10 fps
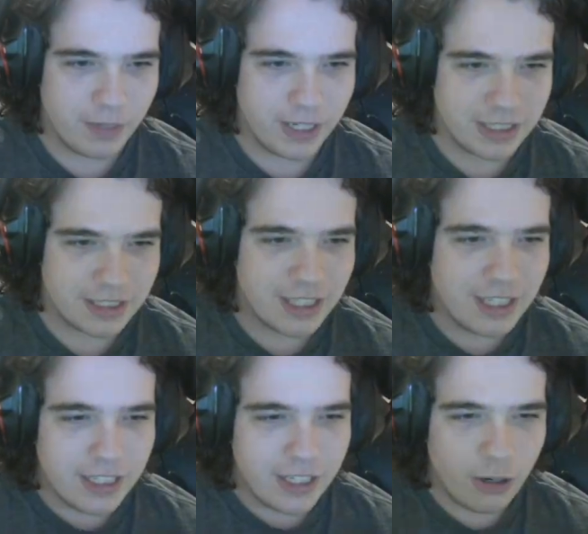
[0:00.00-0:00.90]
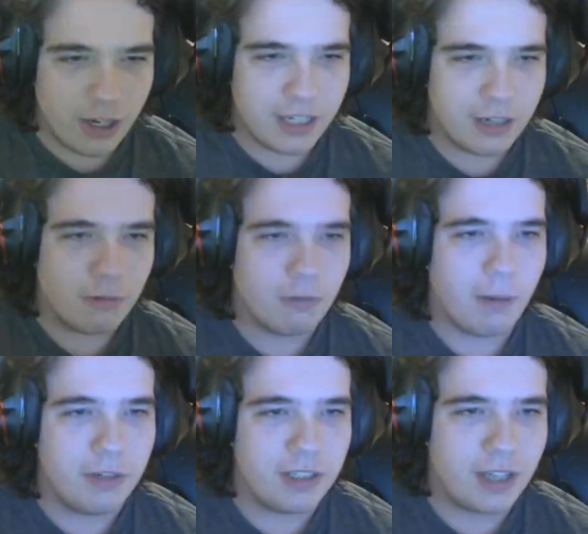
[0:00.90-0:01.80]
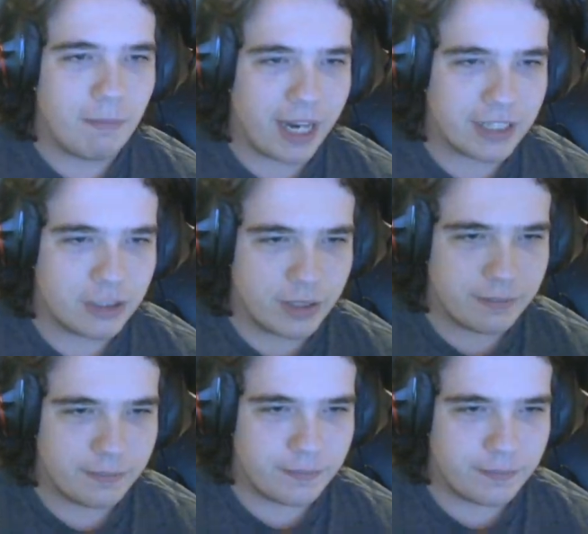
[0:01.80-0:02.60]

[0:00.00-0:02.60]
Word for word: minutes. You know what? I'm gonna come back to it.